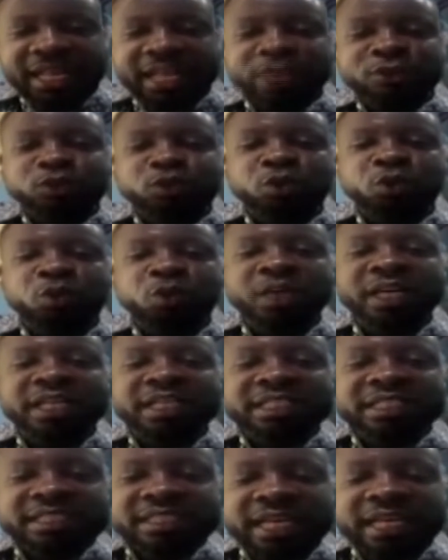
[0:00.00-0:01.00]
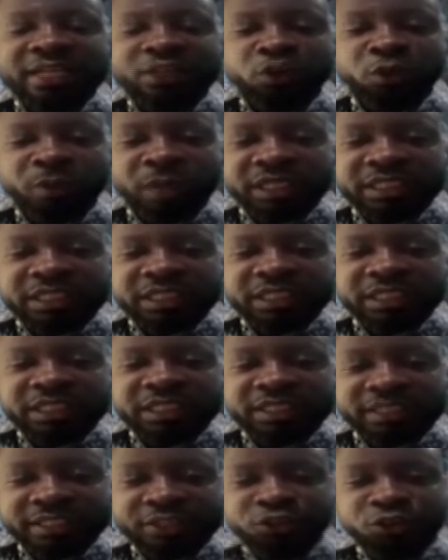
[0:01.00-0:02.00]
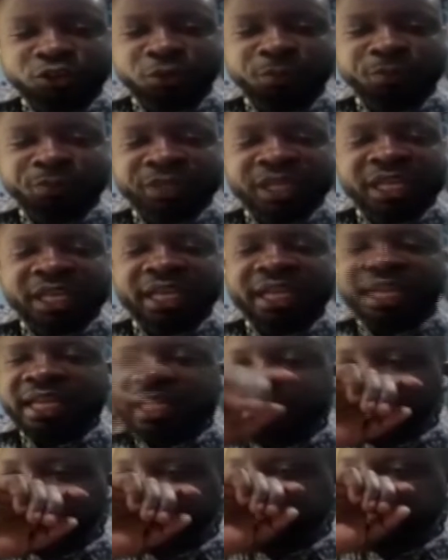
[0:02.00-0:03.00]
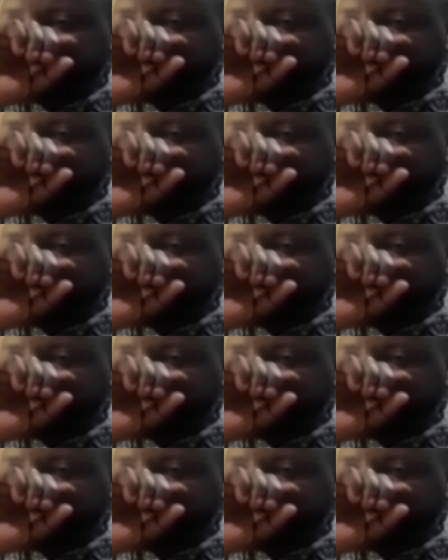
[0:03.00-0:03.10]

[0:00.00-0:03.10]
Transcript: And so when it is that the commercial stadium is